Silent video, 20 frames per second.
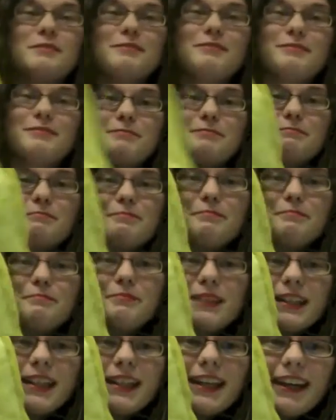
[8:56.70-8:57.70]
Plank,
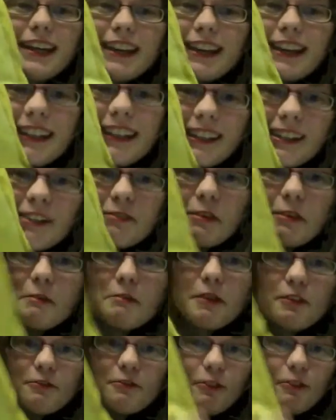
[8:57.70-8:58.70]
my best friend
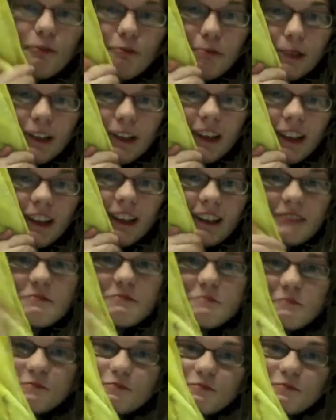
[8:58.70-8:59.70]
Plank.
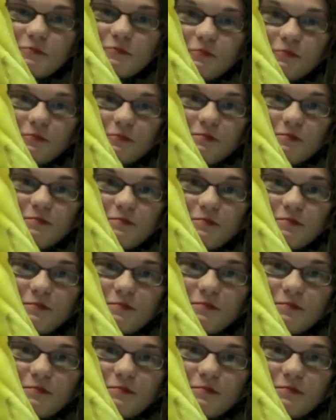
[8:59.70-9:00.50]
Mm.